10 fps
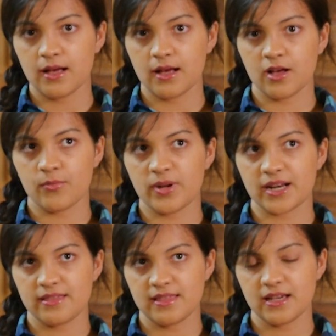Uh, but
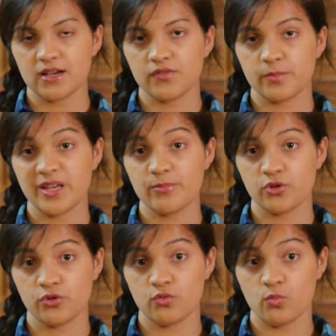I think for
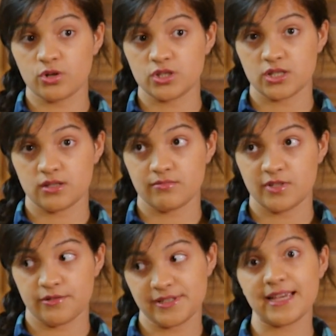people who want to,
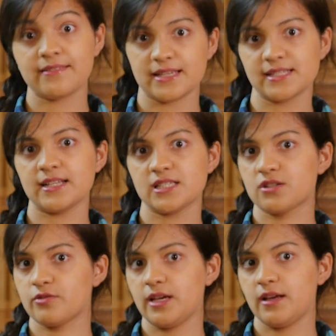you know, take their science
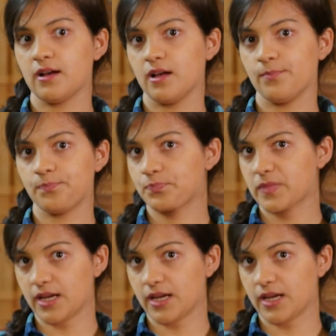degree um,